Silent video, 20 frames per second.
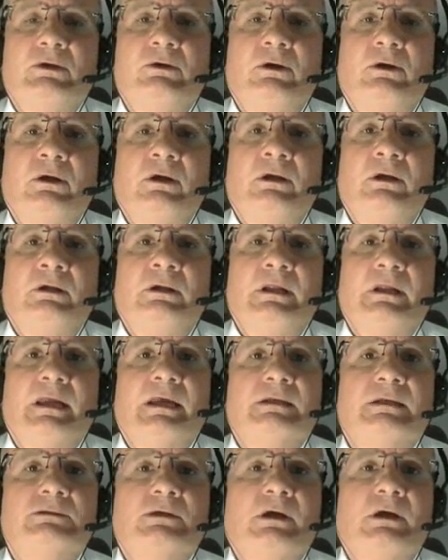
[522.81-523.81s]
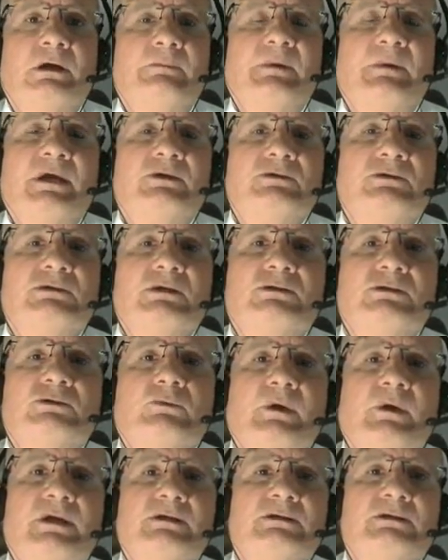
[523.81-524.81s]
call and talk about your
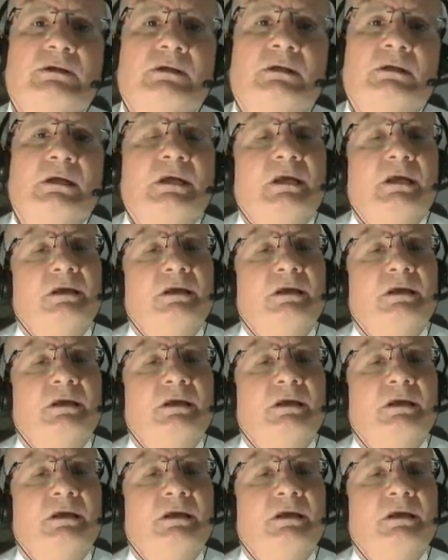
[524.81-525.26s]
situation